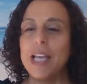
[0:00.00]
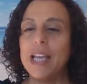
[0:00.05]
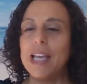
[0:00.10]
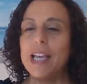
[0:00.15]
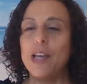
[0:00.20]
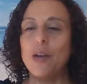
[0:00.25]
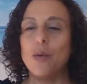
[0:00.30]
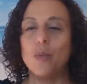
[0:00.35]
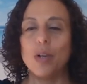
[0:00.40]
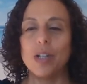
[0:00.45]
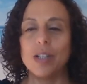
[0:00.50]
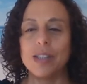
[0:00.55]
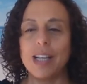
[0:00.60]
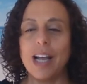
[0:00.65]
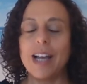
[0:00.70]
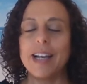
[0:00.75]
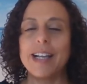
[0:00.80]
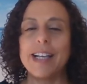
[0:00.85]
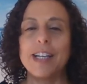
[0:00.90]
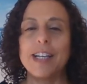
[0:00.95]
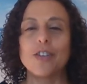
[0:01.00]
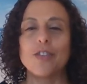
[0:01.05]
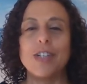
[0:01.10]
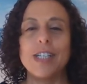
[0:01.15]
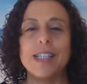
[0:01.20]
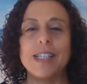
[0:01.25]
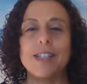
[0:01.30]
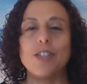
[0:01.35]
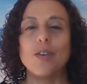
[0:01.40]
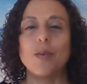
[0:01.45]
It will not
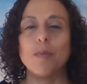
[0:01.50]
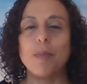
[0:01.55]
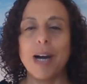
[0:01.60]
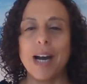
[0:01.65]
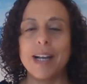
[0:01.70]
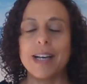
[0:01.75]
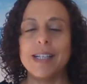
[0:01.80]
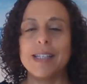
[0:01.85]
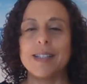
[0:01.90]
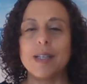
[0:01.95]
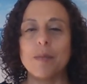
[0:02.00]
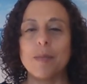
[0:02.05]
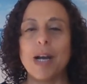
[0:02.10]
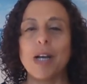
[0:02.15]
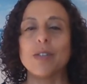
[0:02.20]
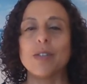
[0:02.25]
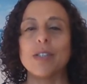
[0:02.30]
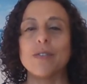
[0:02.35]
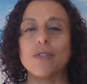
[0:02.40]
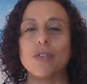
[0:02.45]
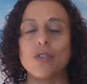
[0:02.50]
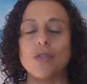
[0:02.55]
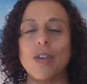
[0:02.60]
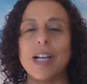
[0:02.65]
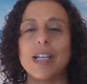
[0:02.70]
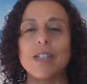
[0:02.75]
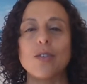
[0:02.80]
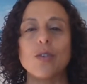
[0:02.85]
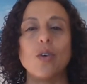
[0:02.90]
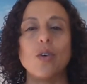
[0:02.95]
increase your body's amount of
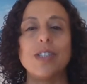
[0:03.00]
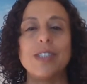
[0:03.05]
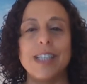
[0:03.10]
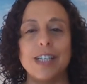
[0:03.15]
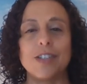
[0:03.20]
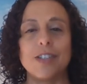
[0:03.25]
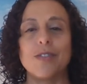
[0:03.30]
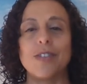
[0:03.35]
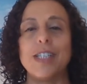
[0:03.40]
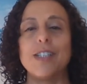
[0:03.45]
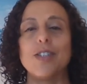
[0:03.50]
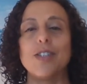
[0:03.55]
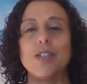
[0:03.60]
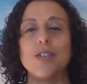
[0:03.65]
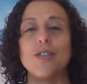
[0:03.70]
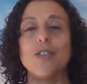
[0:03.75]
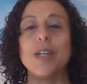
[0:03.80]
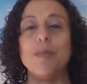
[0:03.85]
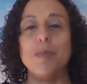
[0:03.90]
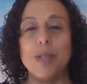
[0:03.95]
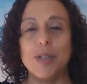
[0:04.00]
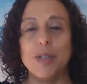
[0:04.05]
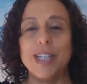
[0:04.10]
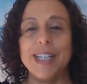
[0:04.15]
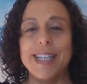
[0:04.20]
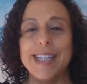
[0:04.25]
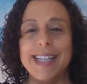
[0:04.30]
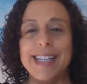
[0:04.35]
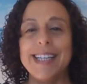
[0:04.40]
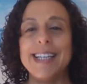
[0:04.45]
stress or decrease your
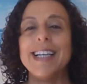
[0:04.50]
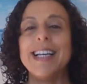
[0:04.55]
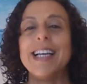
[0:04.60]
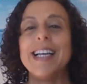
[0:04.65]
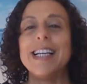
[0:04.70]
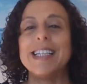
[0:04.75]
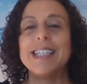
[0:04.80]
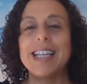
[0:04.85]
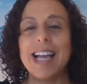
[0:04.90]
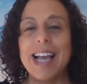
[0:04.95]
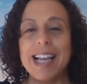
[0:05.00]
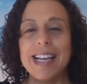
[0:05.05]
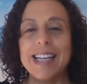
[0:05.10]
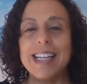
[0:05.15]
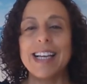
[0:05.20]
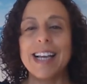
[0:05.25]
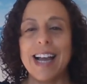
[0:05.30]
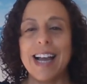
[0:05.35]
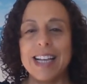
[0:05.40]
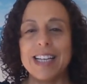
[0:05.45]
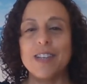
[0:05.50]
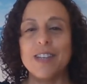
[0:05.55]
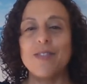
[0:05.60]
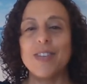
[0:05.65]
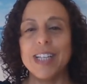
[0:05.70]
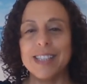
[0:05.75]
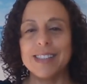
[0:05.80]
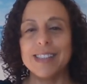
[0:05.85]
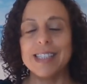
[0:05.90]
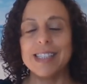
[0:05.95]
immunity to any kind of
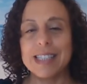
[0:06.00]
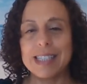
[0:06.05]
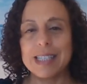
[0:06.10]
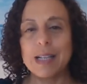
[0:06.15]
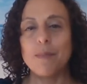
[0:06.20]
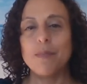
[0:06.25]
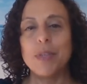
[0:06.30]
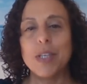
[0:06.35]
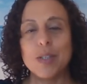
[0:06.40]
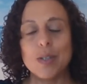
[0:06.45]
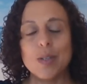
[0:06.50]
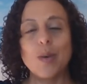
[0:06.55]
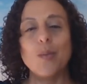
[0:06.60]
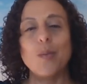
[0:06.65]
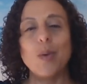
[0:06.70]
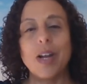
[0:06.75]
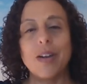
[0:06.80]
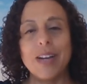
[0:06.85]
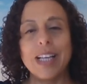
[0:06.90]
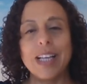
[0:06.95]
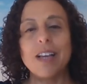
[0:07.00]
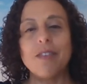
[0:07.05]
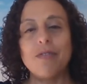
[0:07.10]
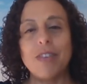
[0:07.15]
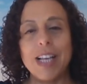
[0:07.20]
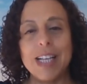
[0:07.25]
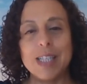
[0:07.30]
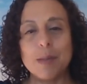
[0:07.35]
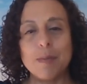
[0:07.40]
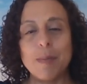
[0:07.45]
illness. So wearing a
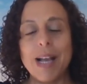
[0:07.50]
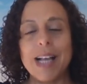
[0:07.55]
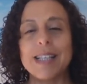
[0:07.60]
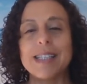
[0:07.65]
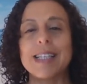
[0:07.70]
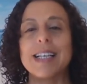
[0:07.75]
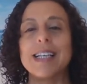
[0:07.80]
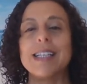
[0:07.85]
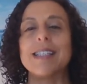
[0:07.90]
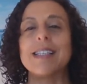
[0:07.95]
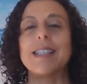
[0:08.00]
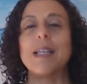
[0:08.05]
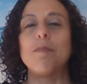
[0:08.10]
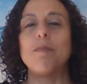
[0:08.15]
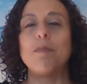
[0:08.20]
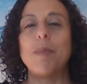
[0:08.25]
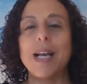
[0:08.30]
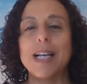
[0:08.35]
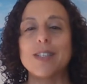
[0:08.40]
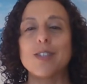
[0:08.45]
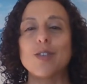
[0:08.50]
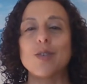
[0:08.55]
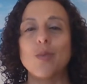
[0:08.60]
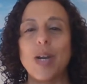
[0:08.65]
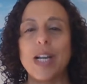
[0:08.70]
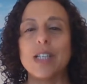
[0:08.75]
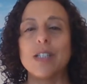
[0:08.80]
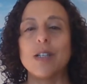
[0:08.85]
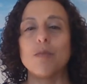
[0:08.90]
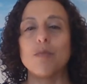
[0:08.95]
face mask is the best
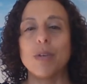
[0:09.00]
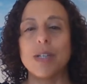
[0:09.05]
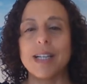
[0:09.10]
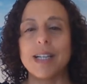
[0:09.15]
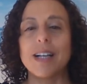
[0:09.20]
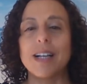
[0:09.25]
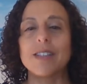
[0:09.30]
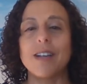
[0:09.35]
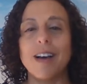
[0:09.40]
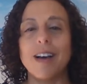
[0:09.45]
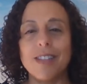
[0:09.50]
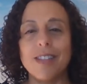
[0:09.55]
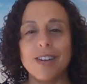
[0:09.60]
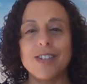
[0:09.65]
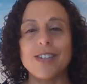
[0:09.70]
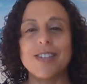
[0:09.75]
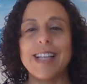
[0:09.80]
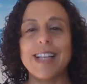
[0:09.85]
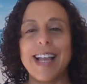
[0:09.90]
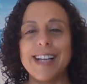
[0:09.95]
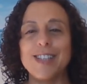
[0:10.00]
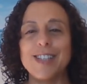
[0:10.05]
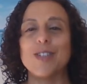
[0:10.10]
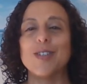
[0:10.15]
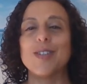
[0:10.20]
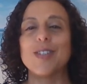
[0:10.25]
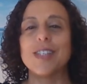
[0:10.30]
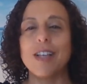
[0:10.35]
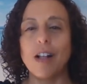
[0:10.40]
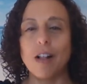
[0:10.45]
way to protect others and
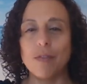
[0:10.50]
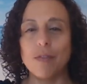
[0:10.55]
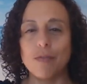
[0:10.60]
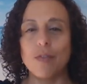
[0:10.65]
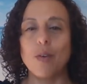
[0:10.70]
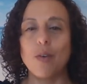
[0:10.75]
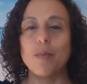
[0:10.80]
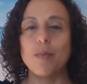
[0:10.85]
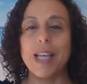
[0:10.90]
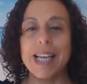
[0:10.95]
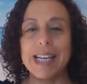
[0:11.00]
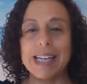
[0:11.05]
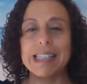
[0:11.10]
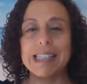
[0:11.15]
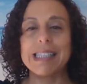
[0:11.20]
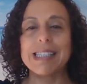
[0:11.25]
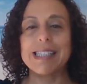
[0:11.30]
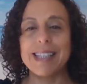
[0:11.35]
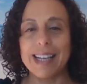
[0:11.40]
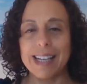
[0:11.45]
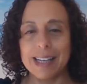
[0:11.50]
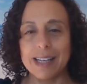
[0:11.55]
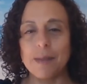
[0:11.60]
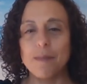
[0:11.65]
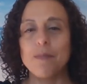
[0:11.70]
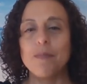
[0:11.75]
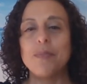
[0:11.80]
yourself from getting sick.